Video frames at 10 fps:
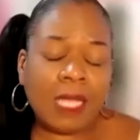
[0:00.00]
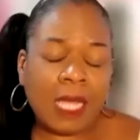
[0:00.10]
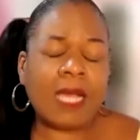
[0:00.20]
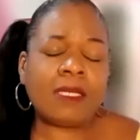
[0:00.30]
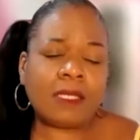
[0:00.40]

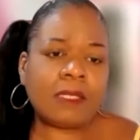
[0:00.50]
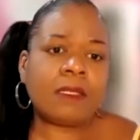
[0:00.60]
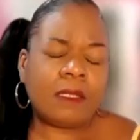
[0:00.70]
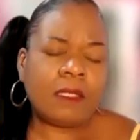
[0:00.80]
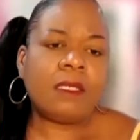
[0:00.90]
Yes,
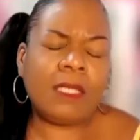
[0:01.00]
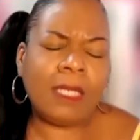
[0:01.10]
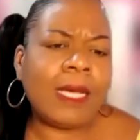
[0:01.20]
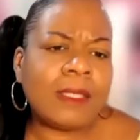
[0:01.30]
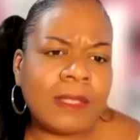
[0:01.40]

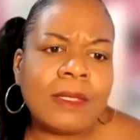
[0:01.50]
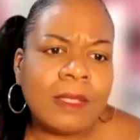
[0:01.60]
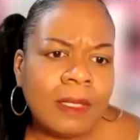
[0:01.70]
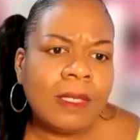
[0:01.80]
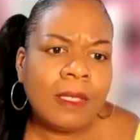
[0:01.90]
yes,
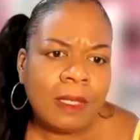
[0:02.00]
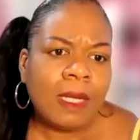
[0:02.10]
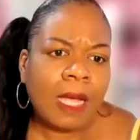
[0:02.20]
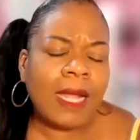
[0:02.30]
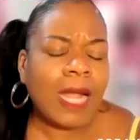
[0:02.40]

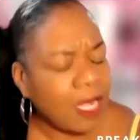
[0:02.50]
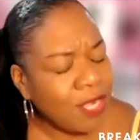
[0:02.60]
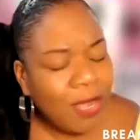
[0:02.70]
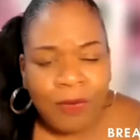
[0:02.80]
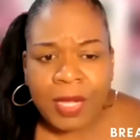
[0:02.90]
and I
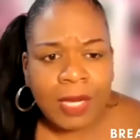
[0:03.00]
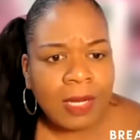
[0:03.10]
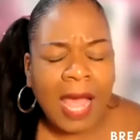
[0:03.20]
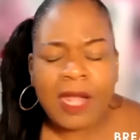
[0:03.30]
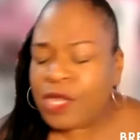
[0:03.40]
know it.
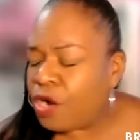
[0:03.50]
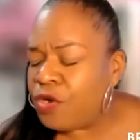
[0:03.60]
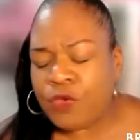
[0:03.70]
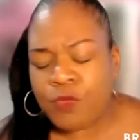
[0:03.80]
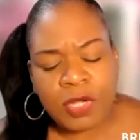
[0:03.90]
I know you would